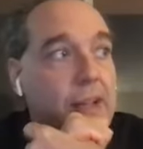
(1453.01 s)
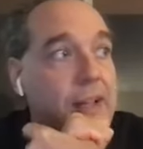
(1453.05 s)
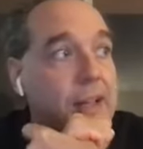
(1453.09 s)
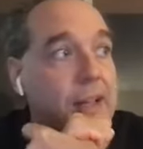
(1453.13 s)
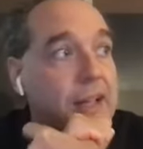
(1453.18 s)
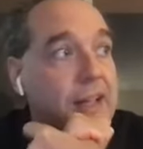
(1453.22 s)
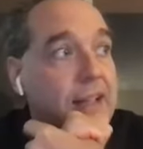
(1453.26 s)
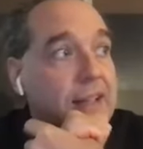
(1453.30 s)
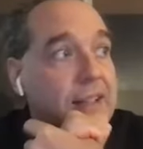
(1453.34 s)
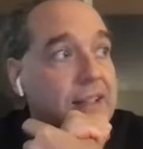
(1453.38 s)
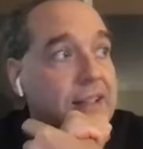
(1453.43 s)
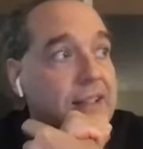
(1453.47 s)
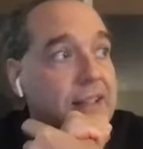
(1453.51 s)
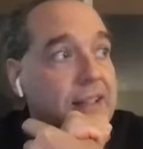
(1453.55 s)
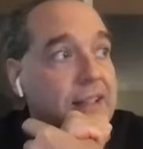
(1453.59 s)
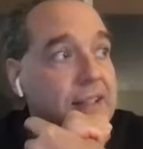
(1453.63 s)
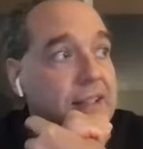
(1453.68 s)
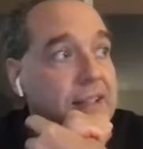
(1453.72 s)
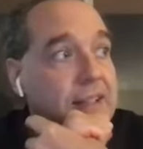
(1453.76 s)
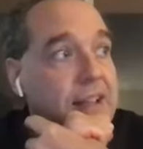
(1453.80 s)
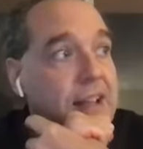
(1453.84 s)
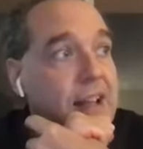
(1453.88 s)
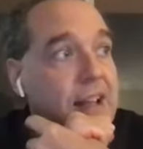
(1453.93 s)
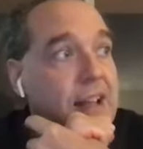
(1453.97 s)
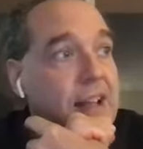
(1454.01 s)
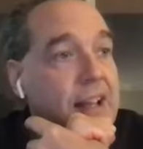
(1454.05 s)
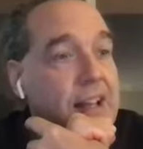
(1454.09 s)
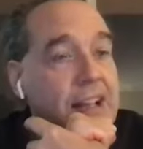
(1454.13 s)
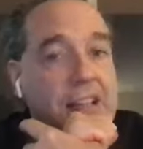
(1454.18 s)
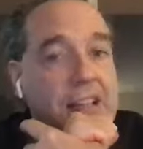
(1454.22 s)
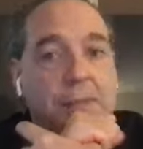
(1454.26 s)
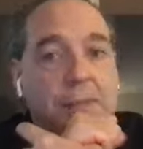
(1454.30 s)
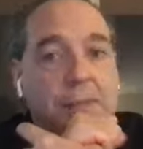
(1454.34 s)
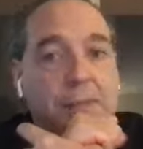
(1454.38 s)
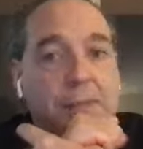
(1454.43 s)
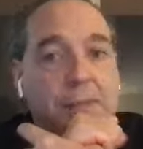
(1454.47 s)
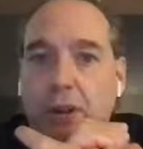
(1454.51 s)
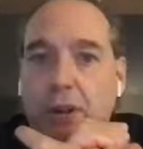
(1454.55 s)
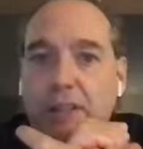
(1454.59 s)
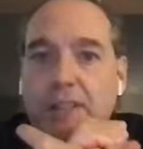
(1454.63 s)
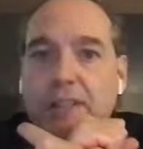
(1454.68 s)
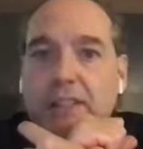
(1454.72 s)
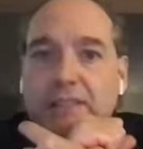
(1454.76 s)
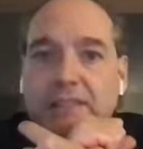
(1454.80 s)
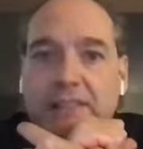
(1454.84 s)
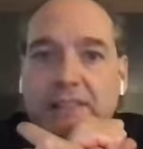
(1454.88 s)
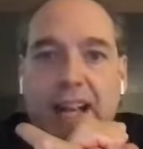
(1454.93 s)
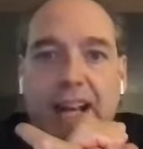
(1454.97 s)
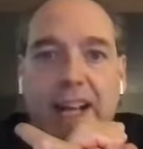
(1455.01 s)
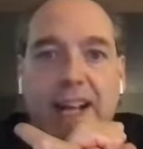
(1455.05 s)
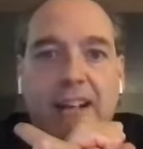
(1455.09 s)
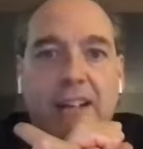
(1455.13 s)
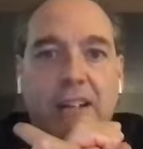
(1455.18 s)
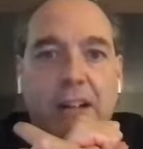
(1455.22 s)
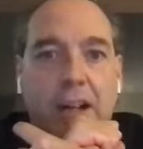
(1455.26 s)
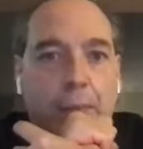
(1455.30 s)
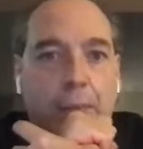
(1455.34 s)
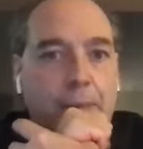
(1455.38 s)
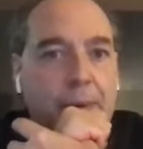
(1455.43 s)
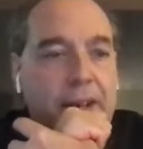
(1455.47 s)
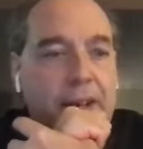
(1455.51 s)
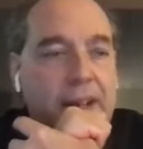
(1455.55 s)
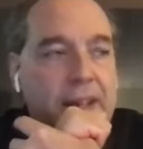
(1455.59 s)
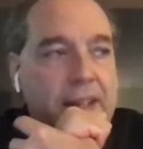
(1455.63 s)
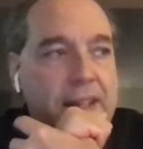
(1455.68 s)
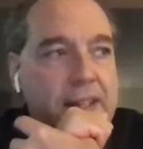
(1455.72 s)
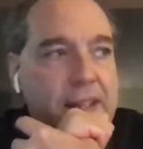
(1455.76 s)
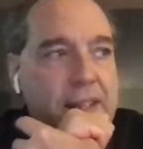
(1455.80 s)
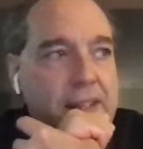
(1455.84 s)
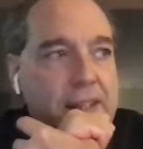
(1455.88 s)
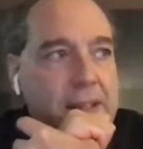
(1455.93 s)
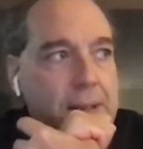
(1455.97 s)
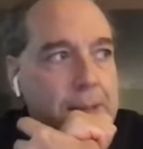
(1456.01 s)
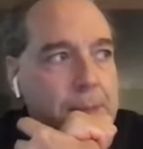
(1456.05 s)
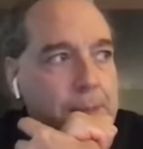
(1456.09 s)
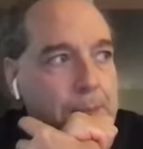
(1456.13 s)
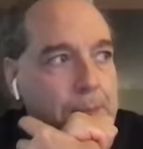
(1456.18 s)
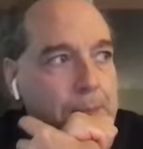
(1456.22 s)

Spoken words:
And it's because a lot of companies,